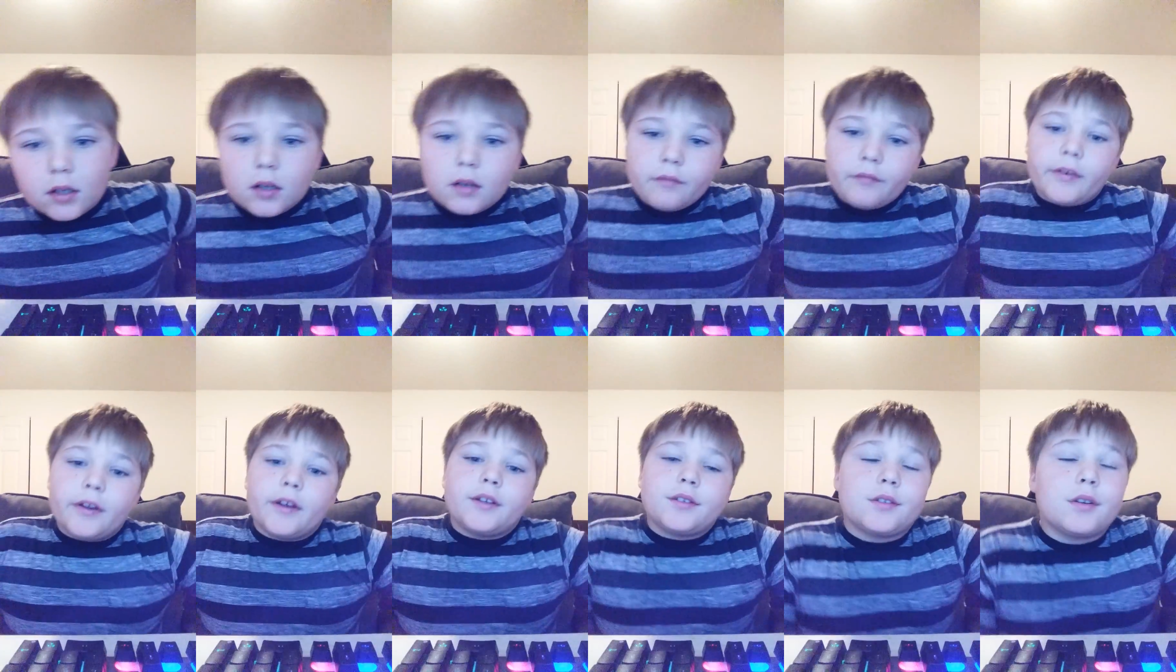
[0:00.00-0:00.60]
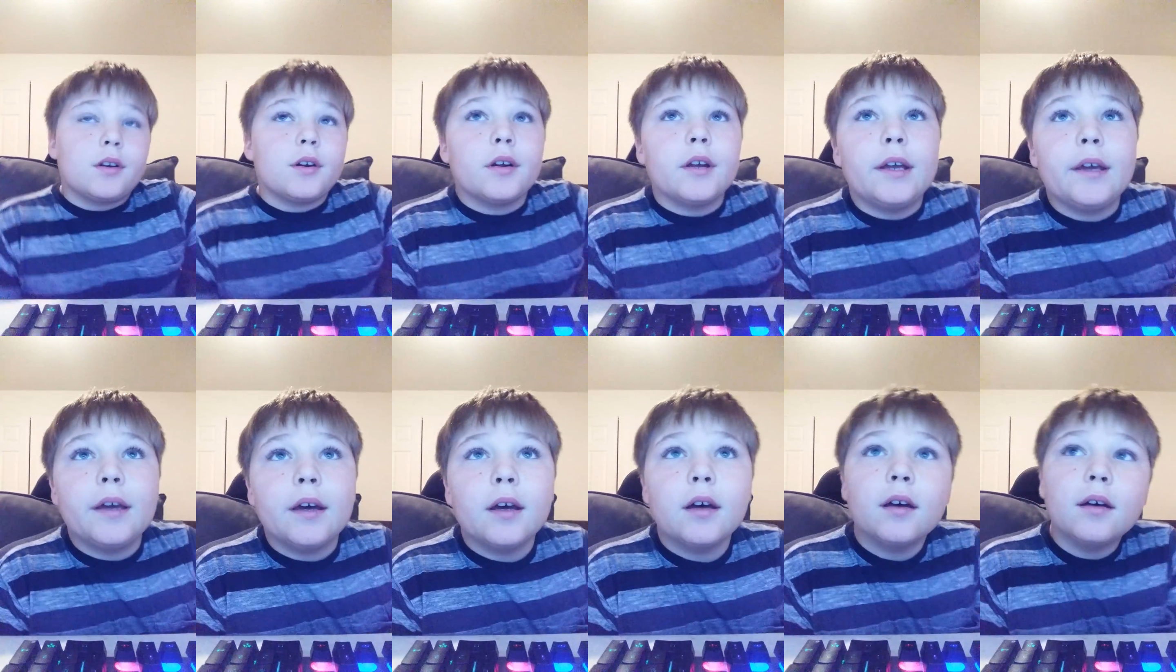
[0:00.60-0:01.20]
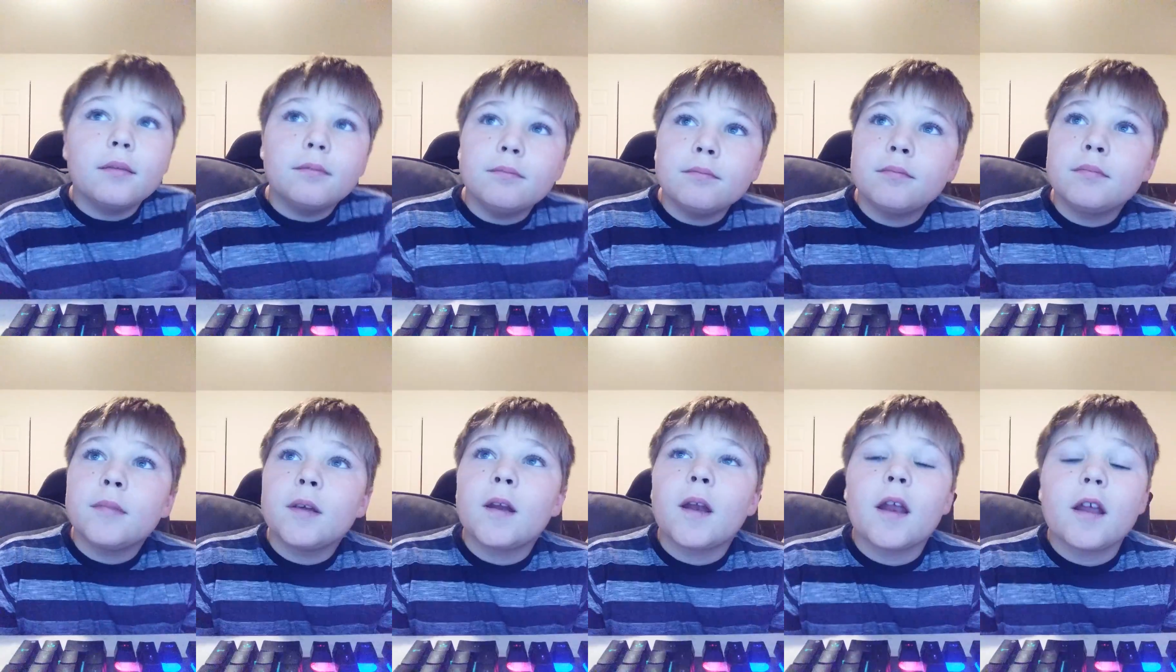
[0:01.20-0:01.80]
very sorry. Um,
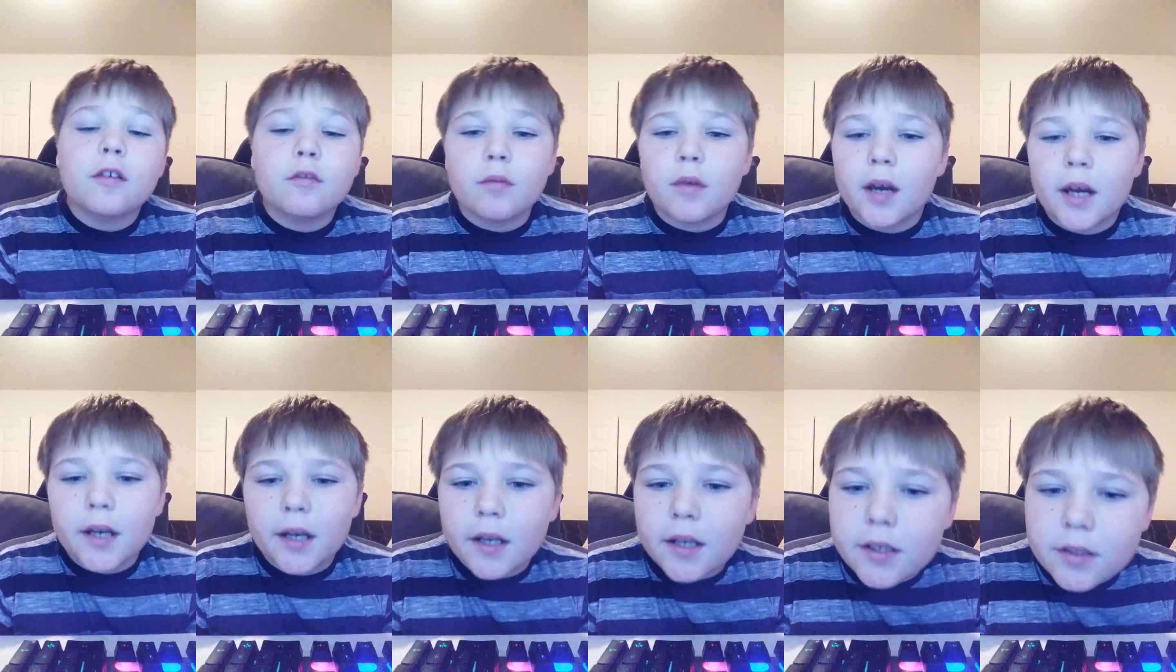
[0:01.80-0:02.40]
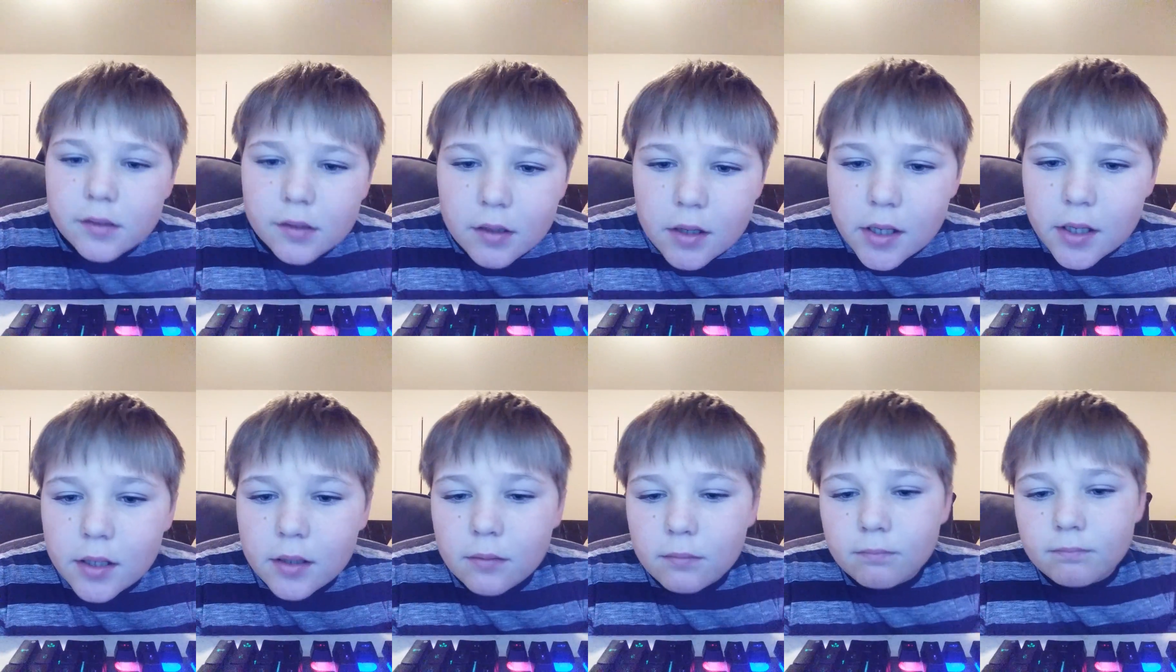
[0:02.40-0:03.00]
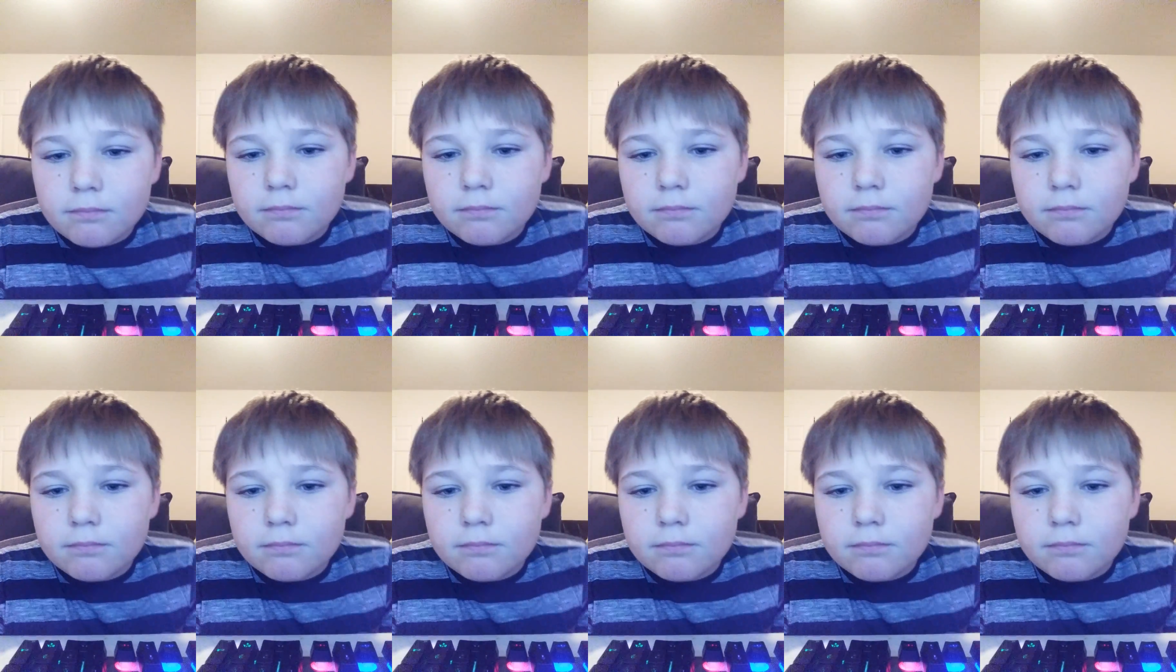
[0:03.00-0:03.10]
it is what it is. Like,